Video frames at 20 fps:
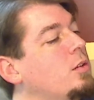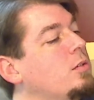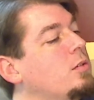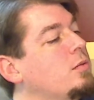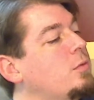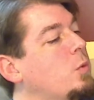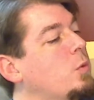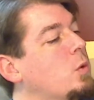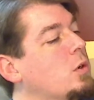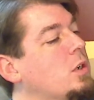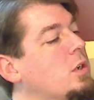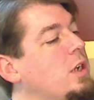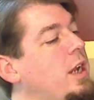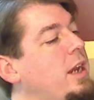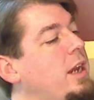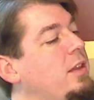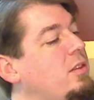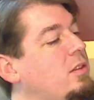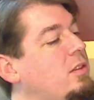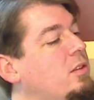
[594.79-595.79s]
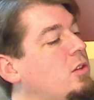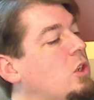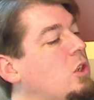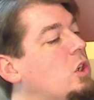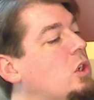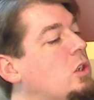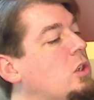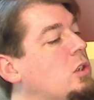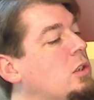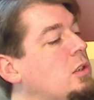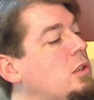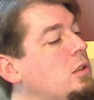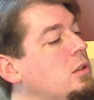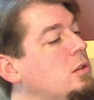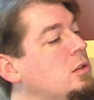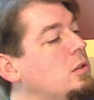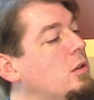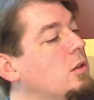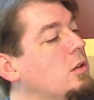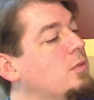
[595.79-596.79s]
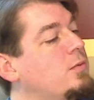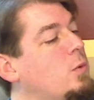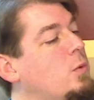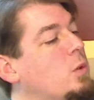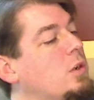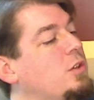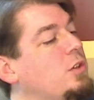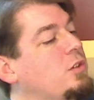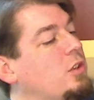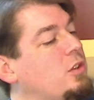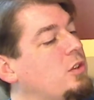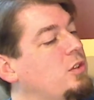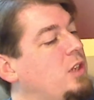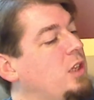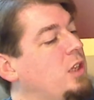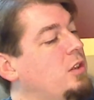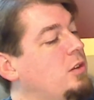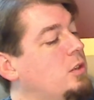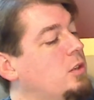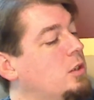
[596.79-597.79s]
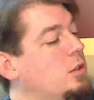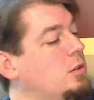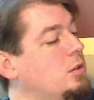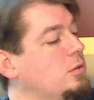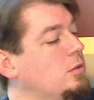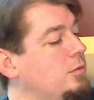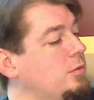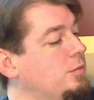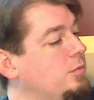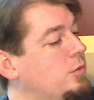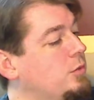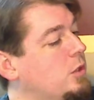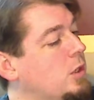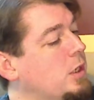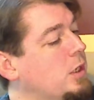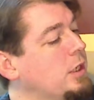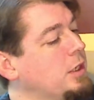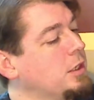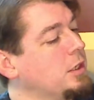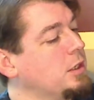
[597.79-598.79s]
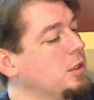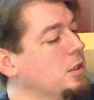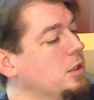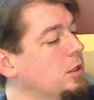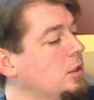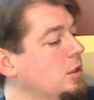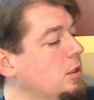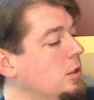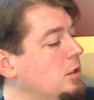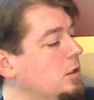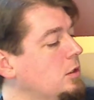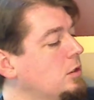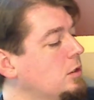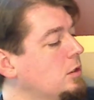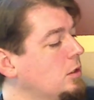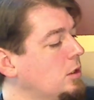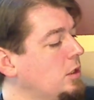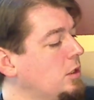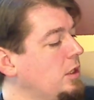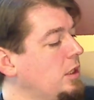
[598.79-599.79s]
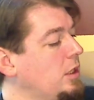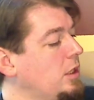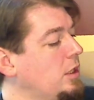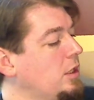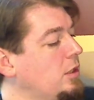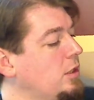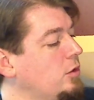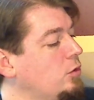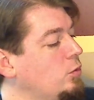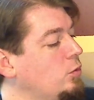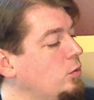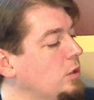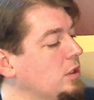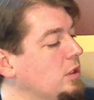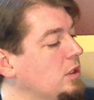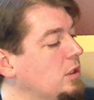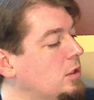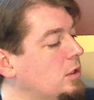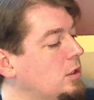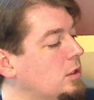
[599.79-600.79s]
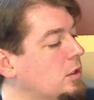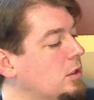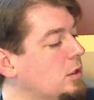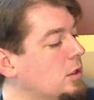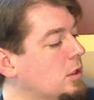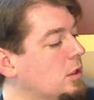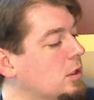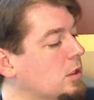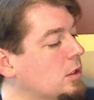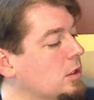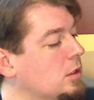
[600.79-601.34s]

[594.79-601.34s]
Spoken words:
4 1/8 tall, or 4 1/16 tall, sorry. And we are